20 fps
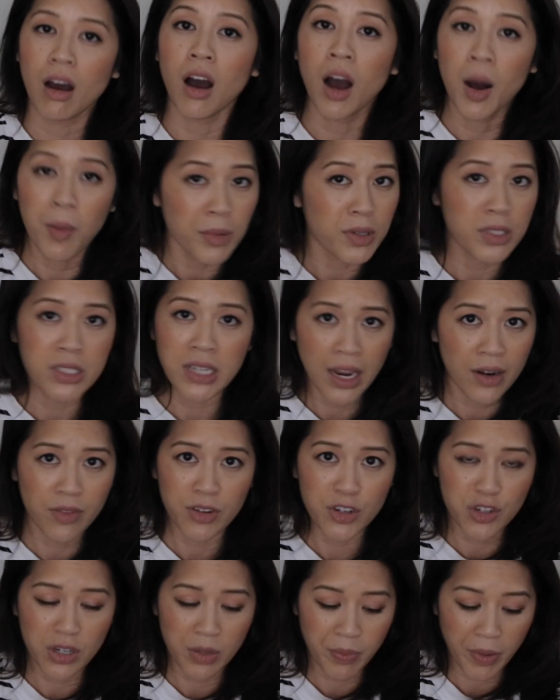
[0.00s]
almost
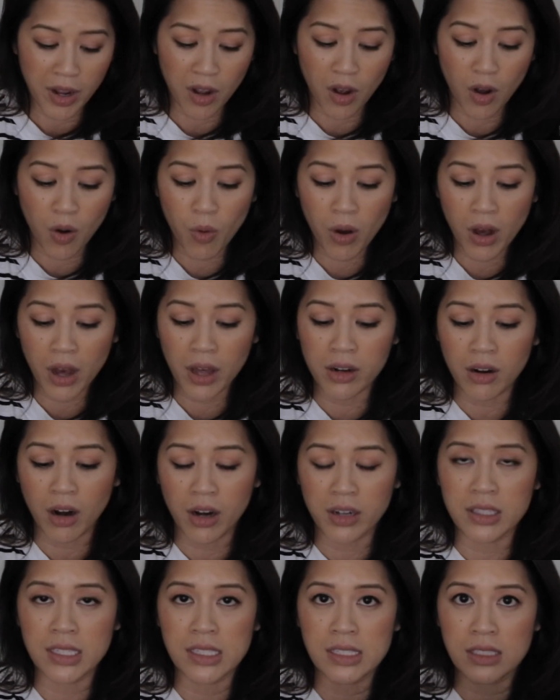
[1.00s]
every trip I go on
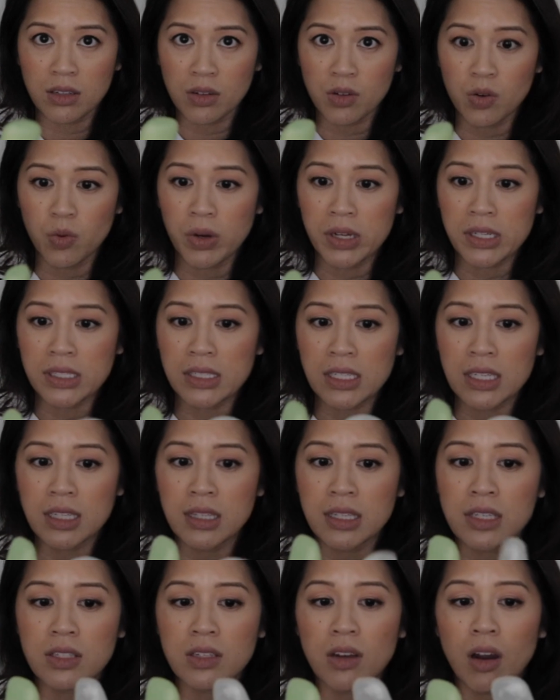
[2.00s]
are these little ones.
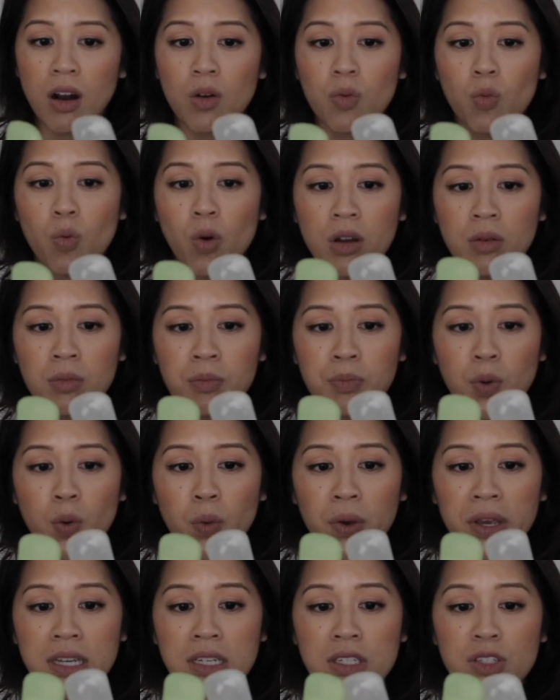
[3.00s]
And these are
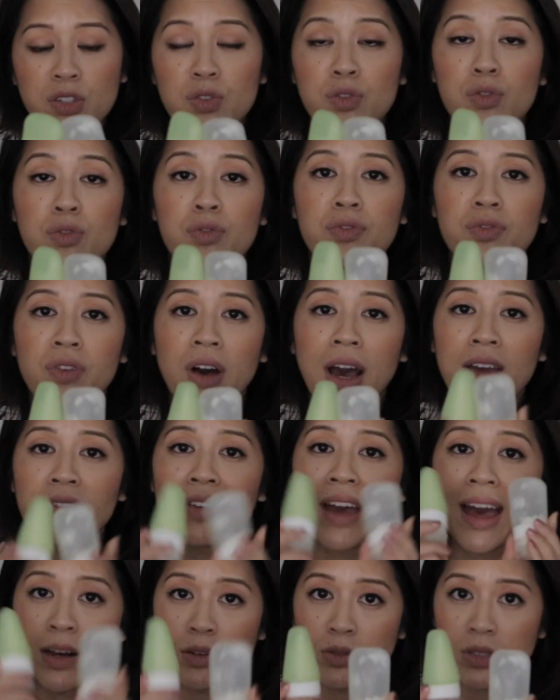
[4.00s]
1.25
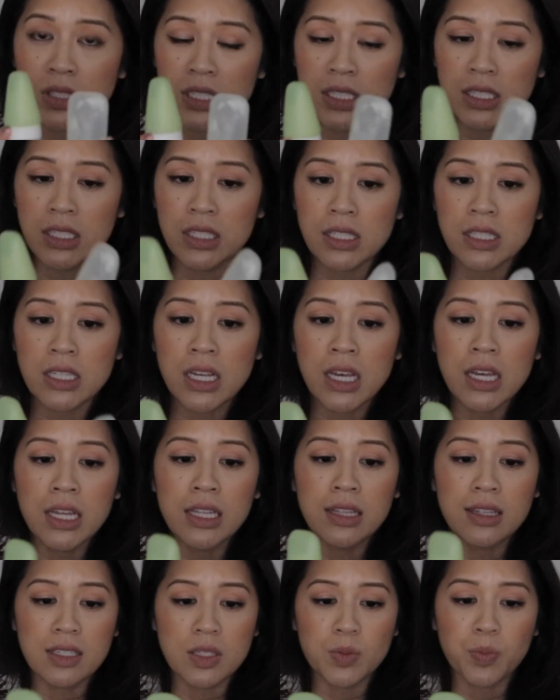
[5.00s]
ounces.
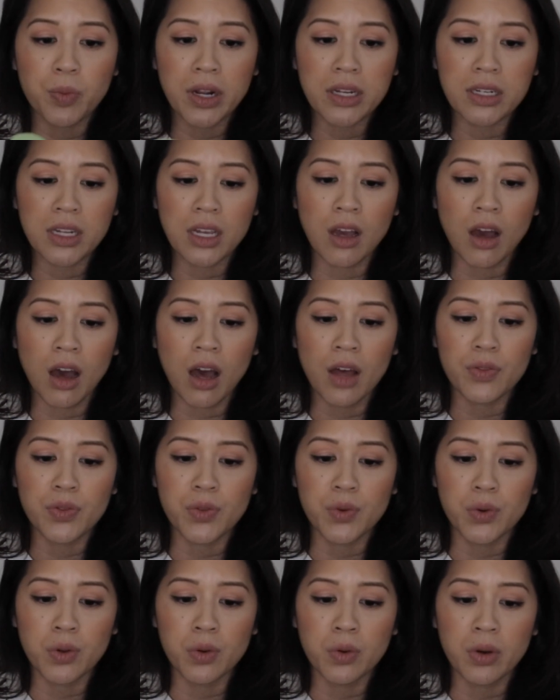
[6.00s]
This brand I got
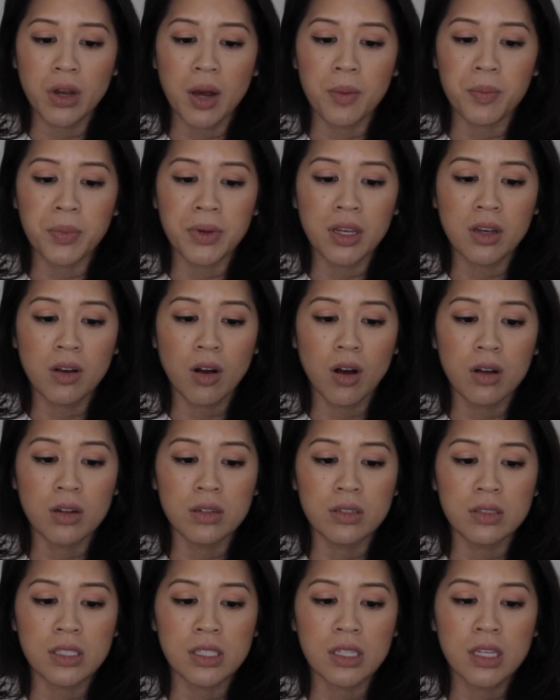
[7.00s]
through a company
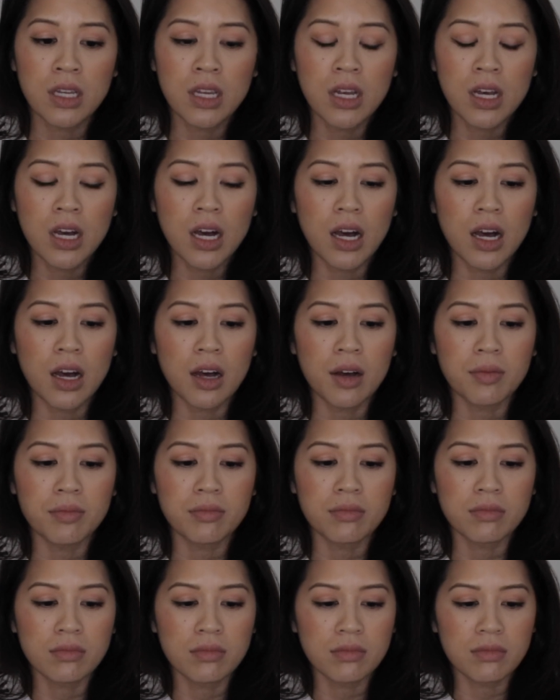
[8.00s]
called, I
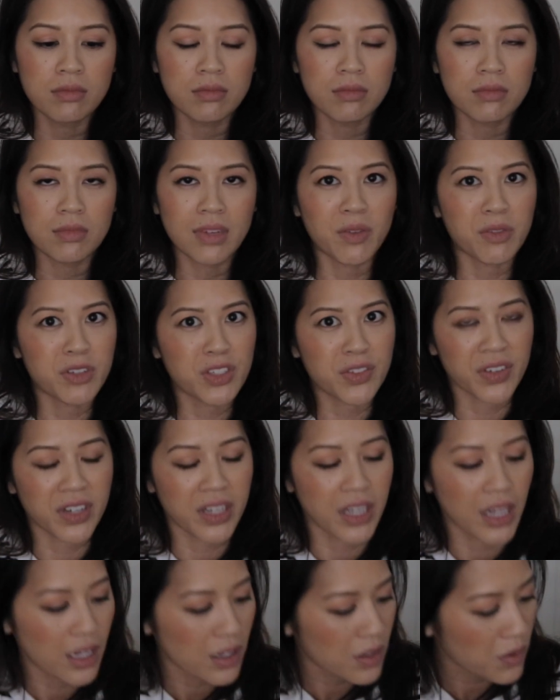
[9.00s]
always
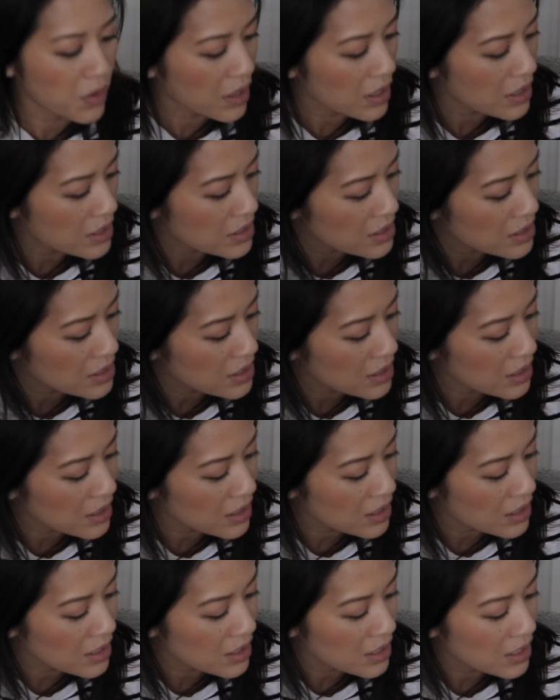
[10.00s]
forget, you guys.
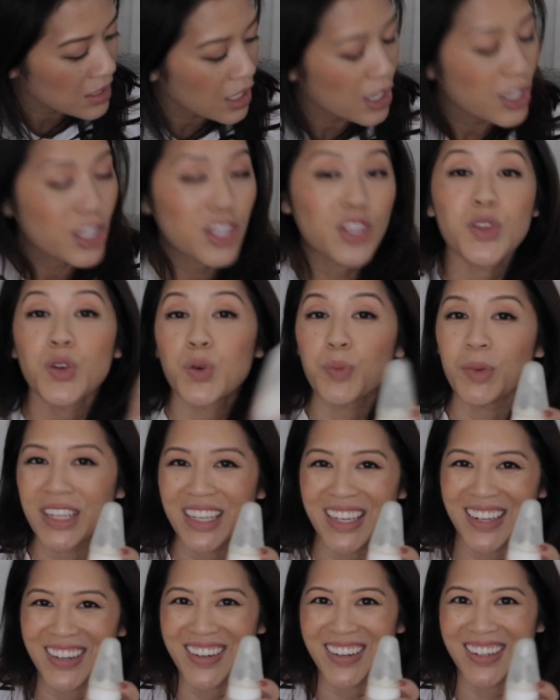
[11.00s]
Human
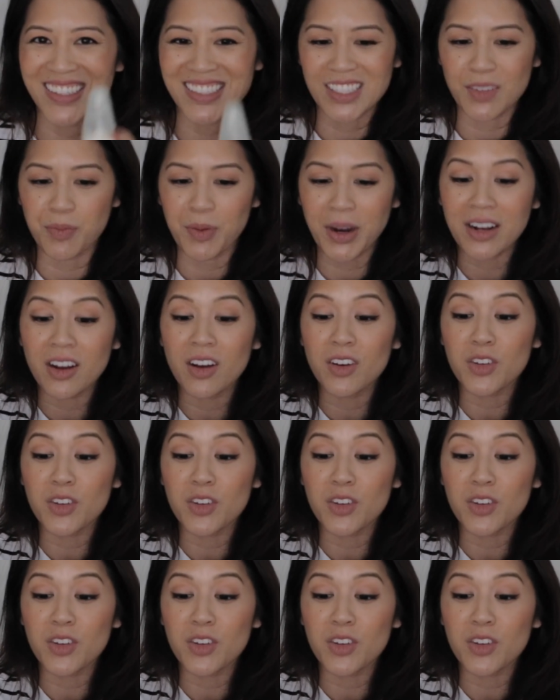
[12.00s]
Gear. It's a brand